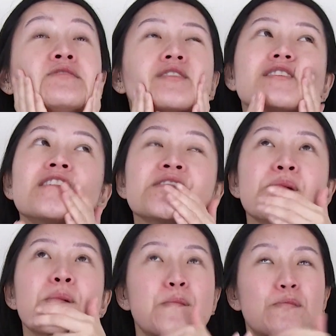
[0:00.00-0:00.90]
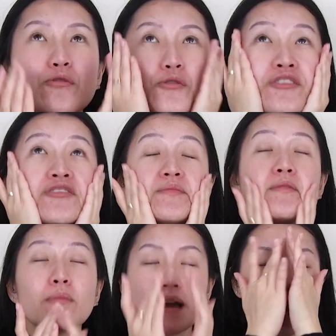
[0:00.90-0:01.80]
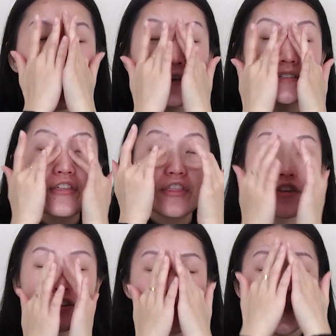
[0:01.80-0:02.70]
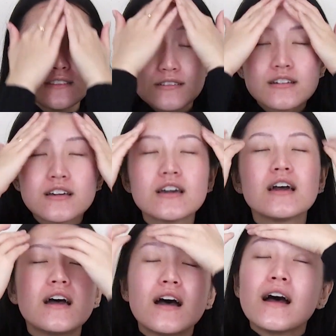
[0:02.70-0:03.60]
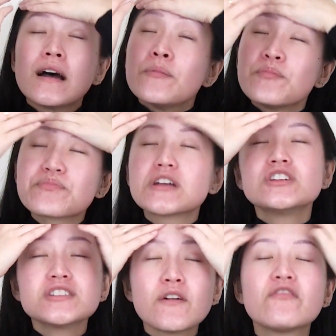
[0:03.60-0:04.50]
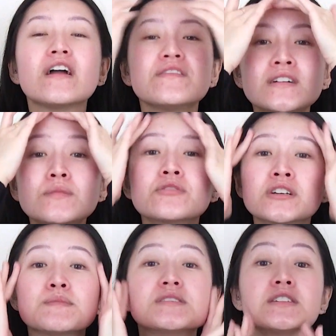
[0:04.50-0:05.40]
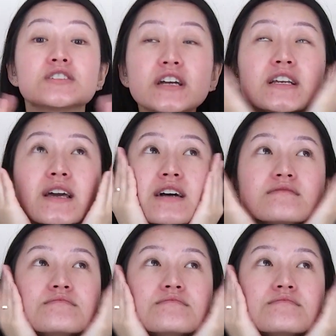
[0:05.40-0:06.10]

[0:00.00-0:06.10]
you want to turn into a prune by age 30, do yourself a favour and put on some sunscreen, yeah?